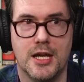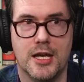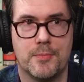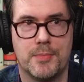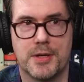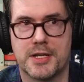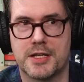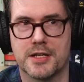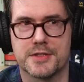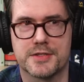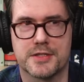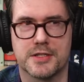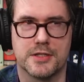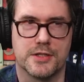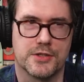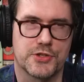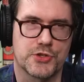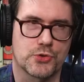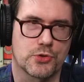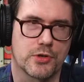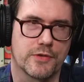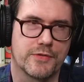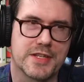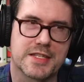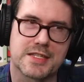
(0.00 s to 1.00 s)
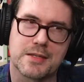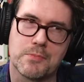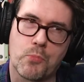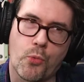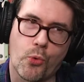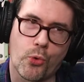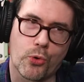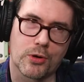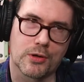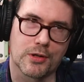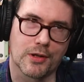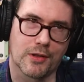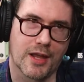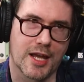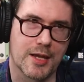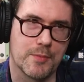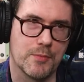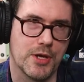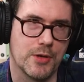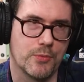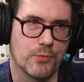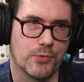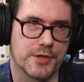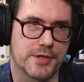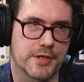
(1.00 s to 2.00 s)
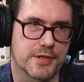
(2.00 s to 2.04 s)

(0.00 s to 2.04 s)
because it sort of is in more alignment with